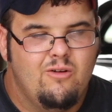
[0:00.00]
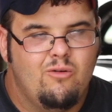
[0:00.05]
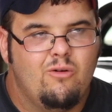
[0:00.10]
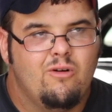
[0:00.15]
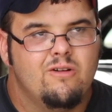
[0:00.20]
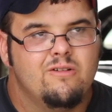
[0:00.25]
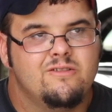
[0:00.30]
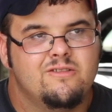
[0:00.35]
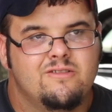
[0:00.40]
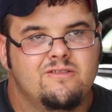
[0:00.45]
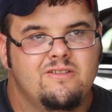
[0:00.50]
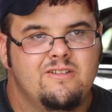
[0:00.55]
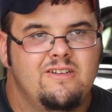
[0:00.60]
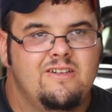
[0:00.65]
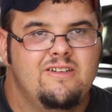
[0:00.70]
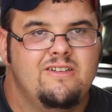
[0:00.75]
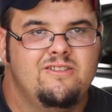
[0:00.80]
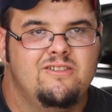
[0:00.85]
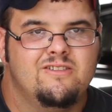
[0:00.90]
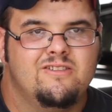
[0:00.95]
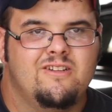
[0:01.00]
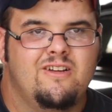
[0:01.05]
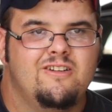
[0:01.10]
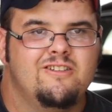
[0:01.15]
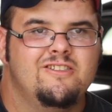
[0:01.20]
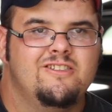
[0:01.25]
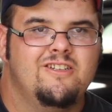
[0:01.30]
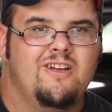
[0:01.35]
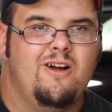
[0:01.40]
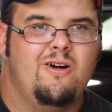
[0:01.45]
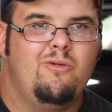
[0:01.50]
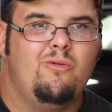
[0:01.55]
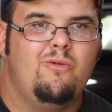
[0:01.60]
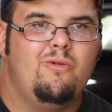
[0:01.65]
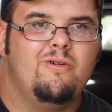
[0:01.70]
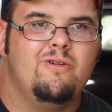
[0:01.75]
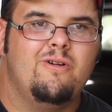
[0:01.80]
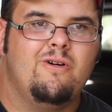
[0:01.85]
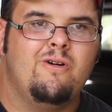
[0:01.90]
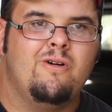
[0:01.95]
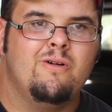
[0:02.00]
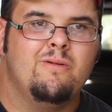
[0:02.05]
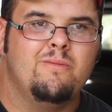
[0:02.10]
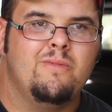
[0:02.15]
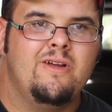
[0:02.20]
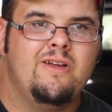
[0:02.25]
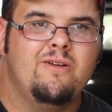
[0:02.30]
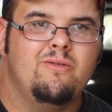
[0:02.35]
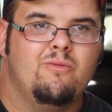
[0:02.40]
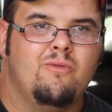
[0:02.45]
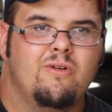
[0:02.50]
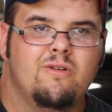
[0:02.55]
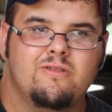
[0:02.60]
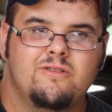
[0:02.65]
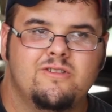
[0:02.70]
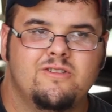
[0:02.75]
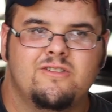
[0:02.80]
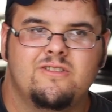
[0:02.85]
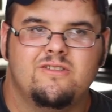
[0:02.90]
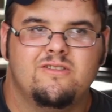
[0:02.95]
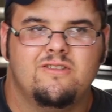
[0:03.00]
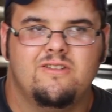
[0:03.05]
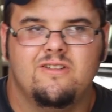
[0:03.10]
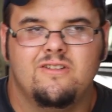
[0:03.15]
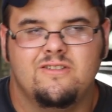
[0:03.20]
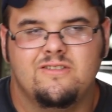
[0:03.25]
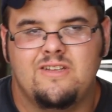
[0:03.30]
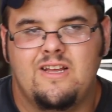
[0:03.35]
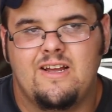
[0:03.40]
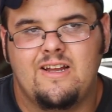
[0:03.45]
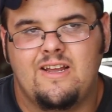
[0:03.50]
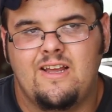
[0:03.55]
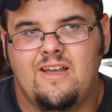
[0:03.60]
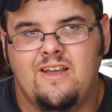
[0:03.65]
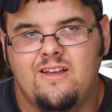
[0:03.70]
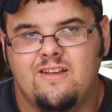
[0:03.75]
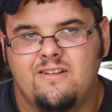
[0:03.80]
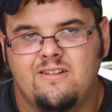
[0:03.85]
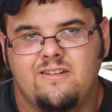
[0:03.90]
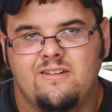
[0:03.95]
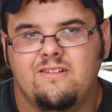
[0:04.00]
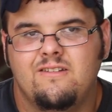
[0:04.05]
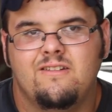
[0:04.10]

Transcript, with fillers: work just because he's got one arm, he can work just as good as I can.